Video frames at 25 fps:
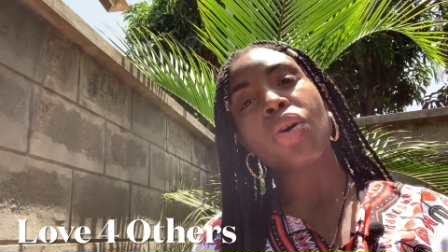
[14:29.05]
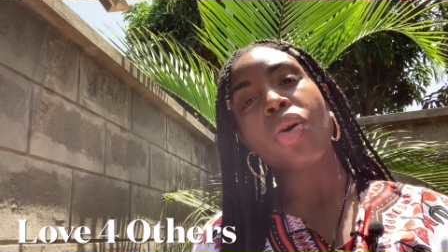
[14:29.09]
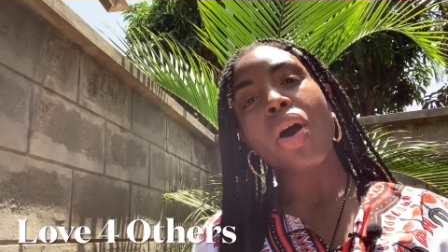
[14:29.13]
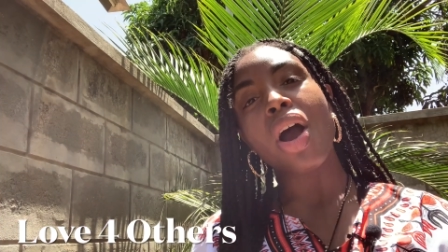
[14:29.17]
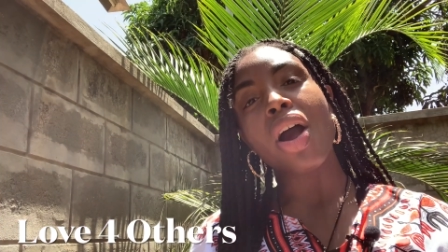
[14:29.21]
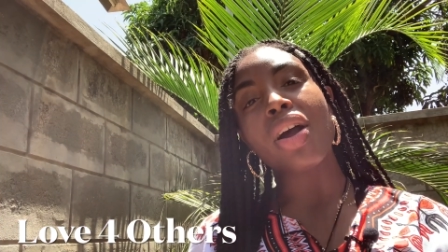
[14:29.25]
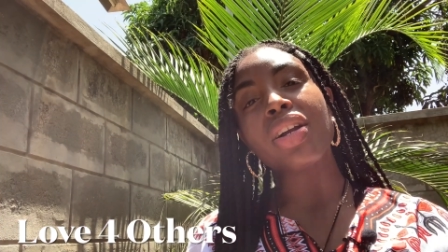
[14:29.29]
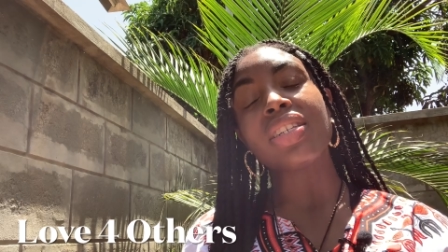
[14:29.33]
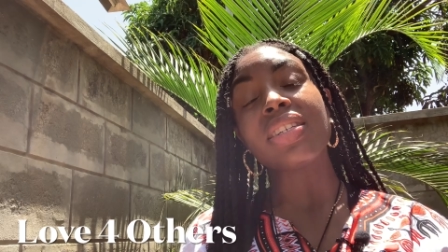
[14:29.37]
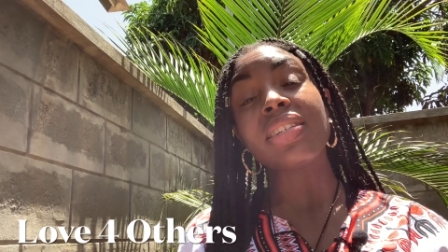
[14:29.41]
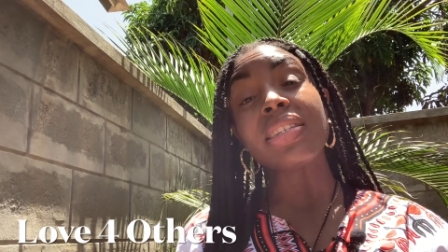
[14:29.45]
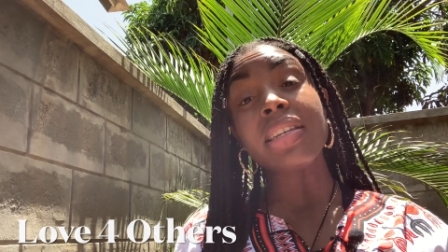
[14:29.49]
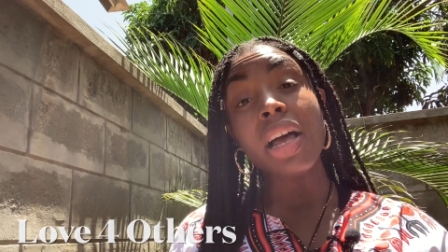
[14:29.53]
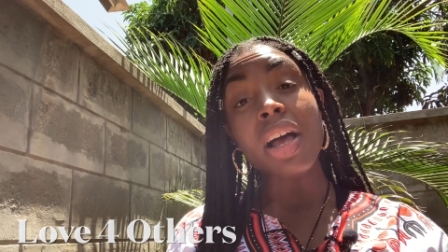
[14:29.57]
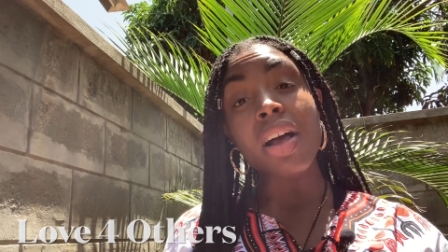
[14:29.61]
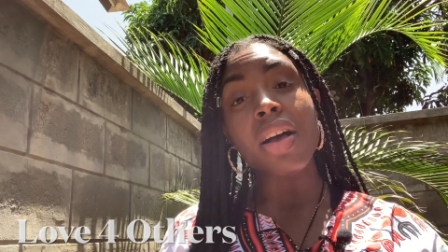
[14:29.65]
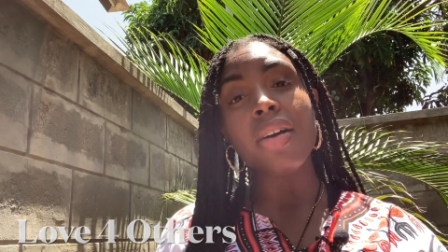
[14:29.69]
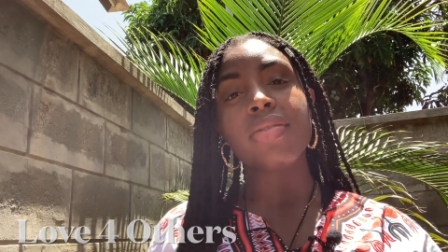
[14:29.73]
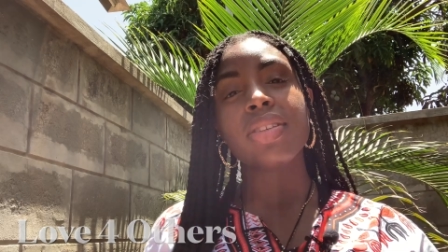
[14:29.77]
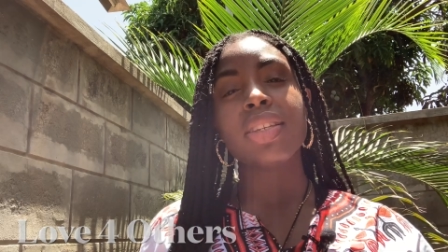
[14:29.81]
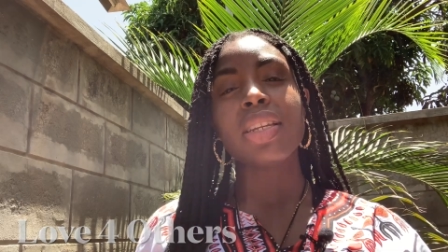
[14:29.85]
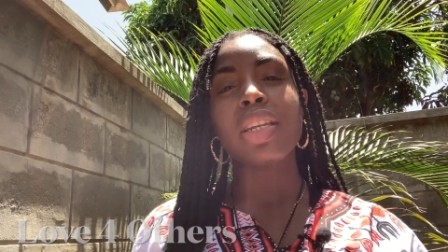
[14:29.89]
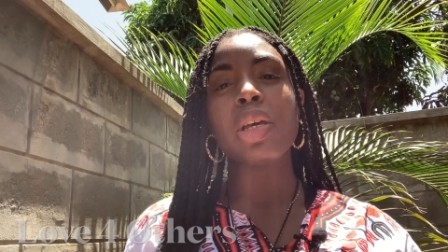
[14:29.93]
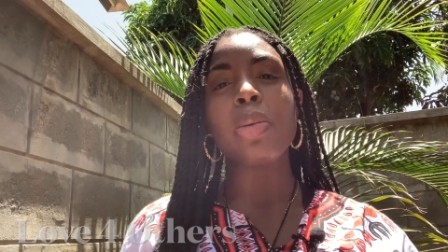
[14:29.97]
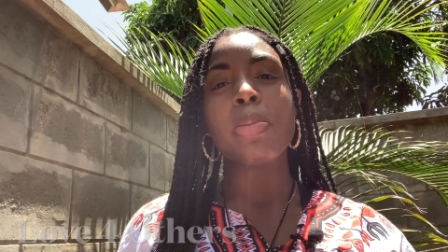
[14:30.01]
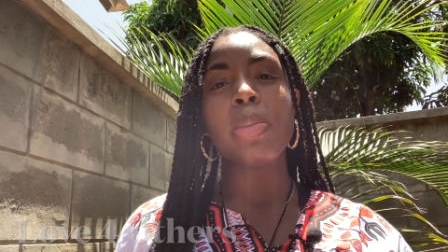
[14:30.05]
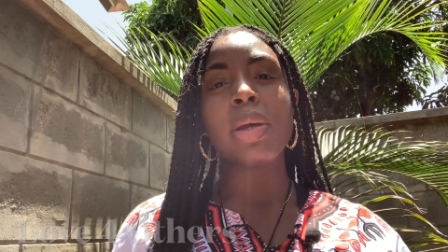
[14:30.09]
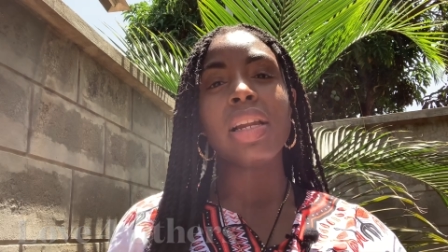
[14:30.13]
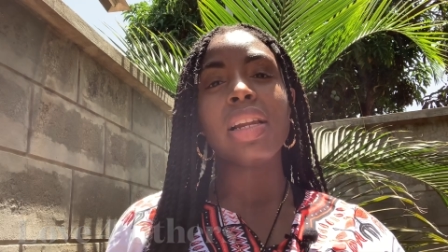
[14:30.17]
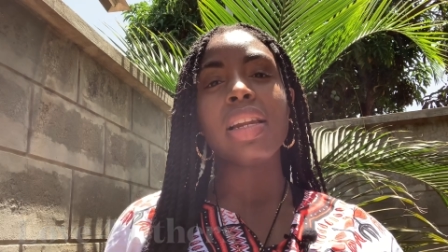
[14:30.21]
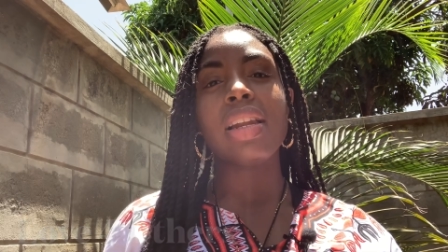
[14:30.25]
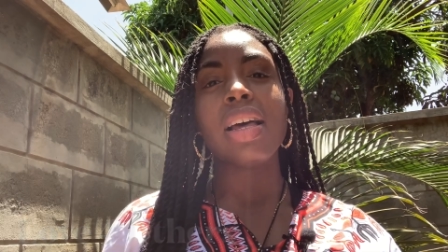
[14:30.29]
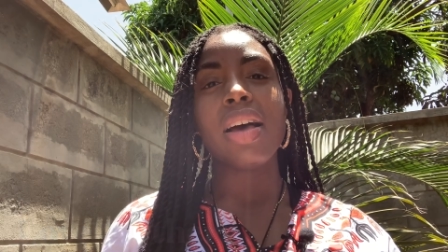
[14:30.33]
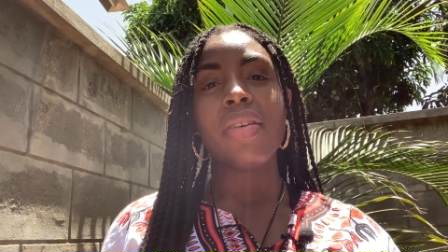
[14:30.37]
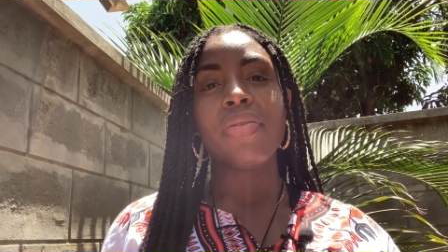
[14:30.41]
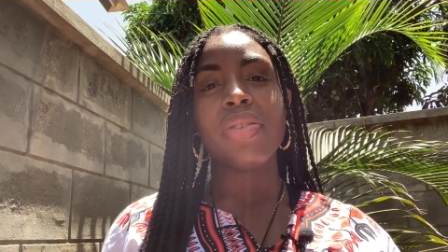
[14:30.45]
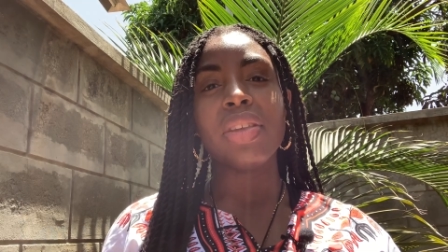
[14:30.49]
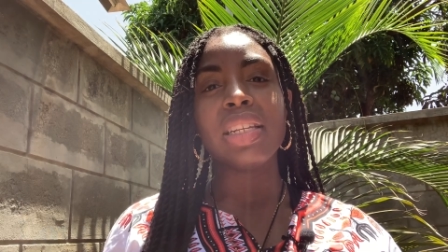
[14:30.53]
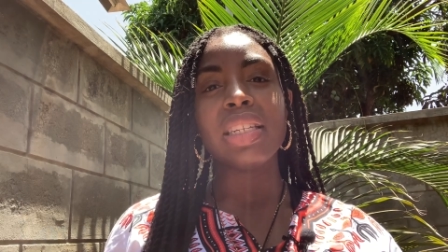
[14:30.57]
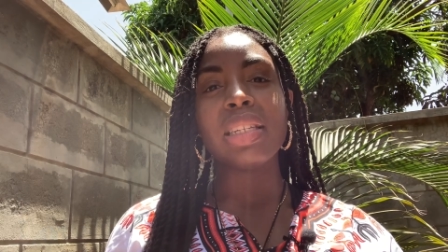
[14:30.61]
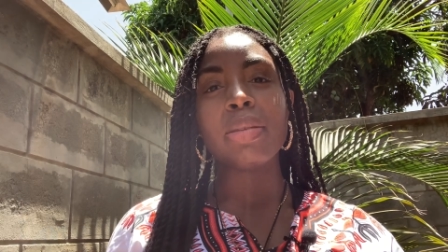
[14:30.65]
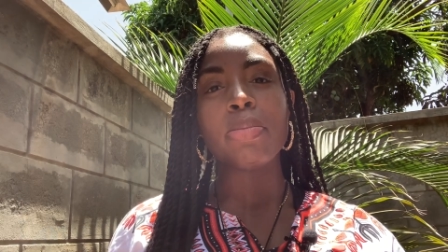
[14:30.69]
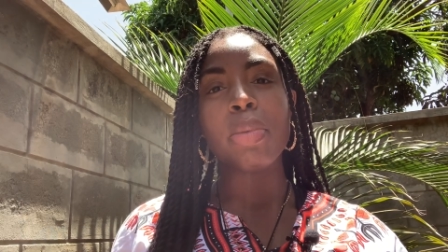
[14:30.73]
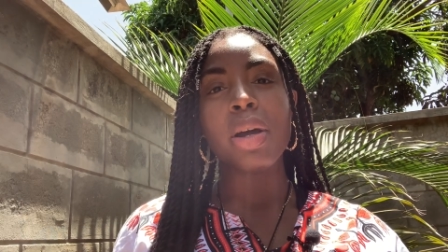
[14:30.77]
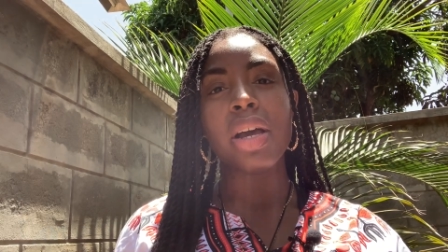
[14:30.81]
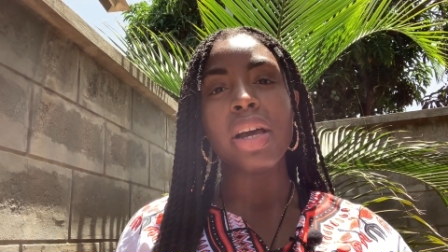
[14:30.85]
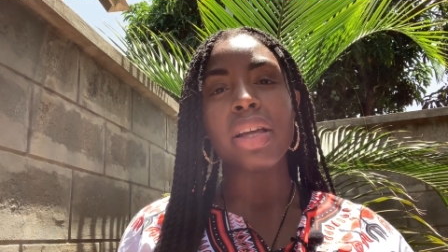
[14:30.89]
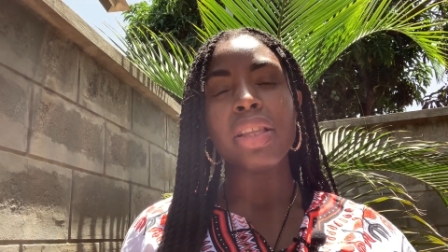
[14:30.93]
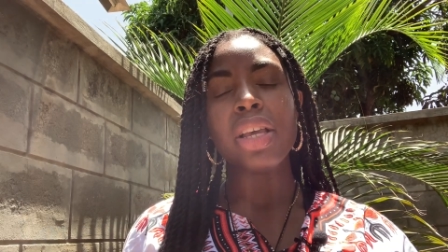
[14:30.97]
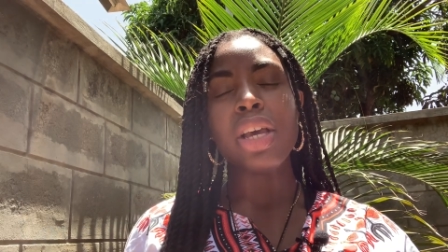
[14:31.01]
ourselves a little bit of love this
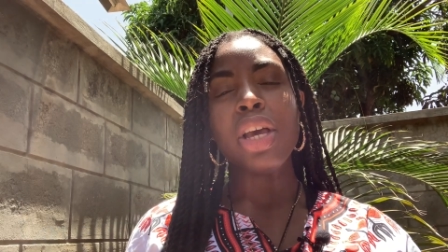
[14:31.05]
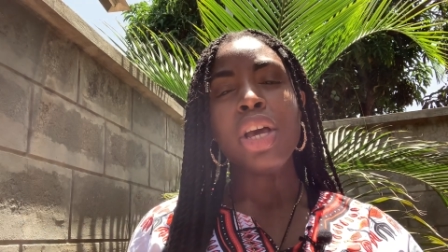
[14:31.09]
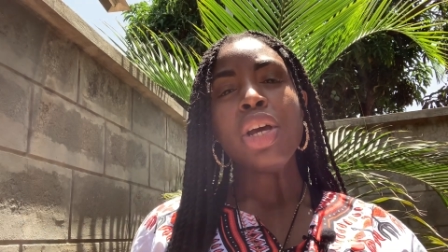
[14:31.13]
month.